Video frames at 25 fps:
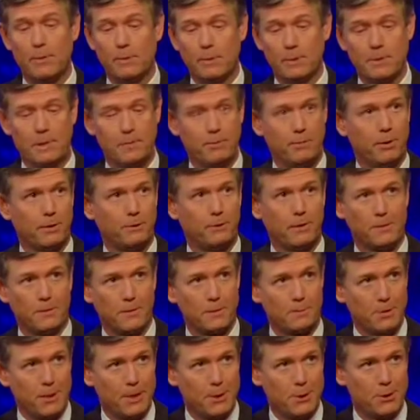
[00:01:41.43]
I would say
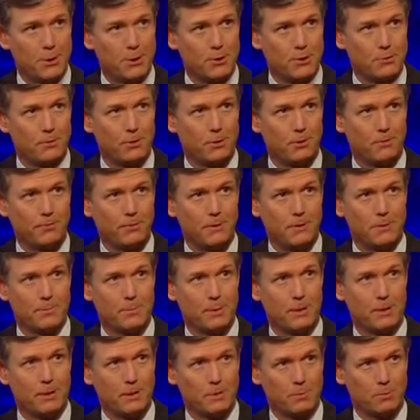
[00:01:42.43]
participation trophies,
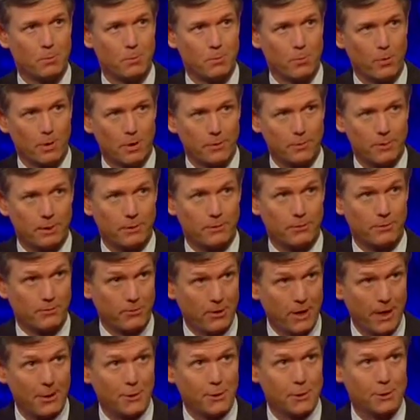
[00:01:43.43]
because we're worried about the
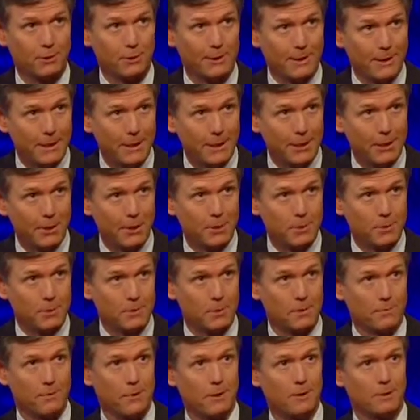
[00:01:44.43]
fragile
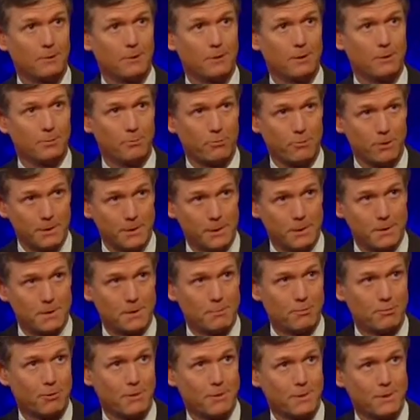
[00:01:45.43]
egos of our little princes
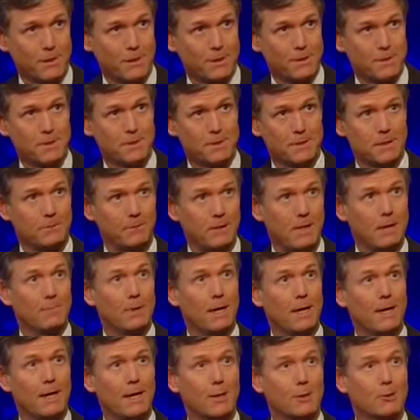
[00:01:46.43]
and princesses. If they
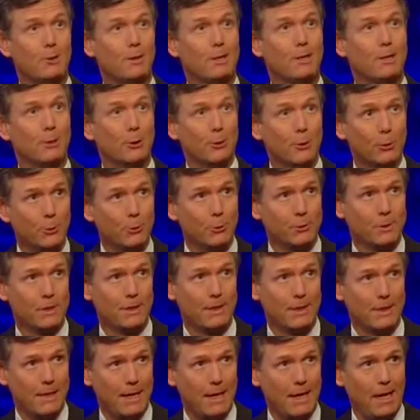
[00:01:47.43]
might actually lose in
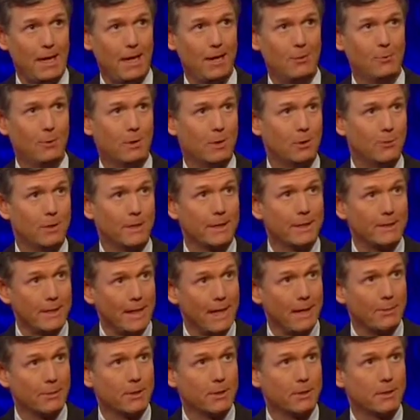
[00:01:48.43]
a game, we don't want to
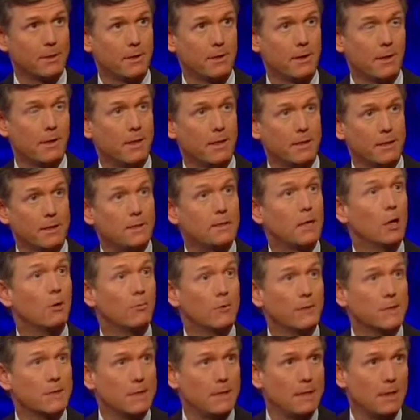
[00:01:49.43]
damage their
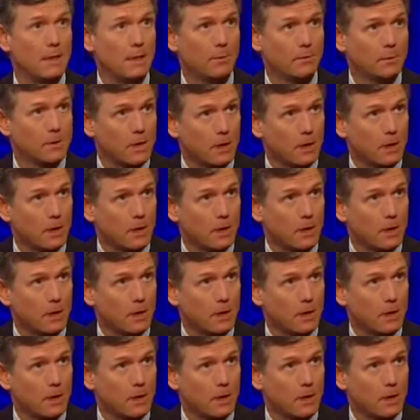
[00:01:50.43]
self-esteem.